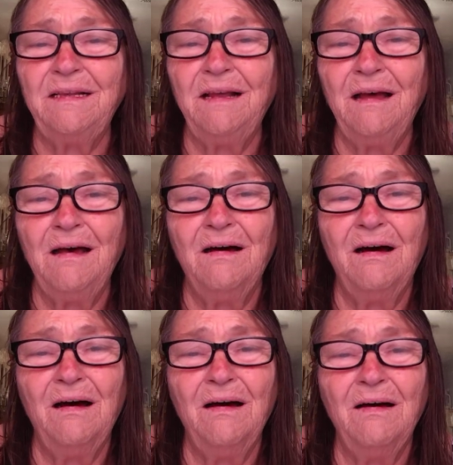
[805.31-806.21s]

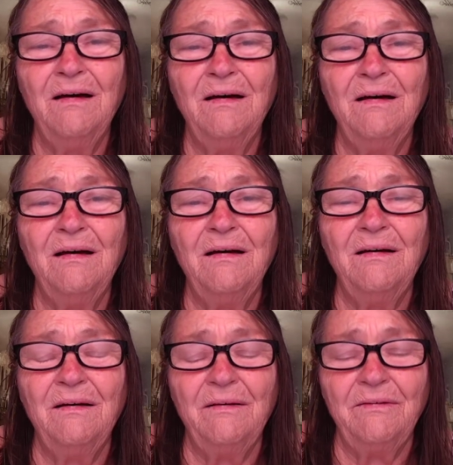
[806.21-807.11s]

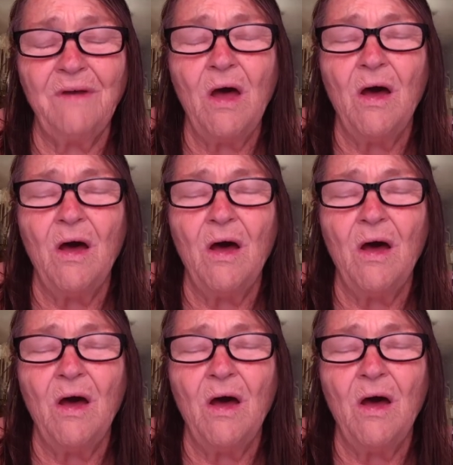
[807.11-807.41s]
love